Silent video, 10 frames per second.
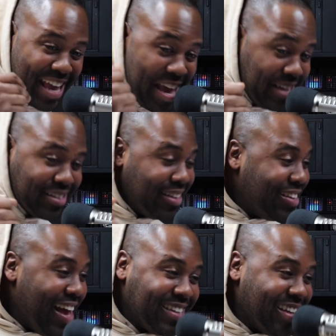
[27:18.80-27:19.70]
That's easy.
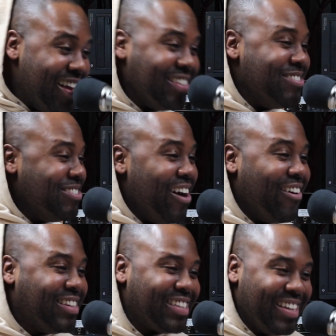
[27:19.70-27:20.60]
That's easy. You know
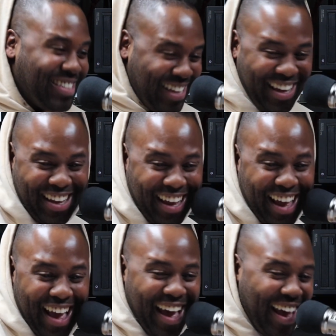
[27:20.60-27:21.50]
it's
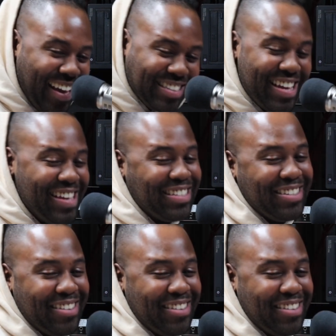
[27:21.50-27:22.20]
easy.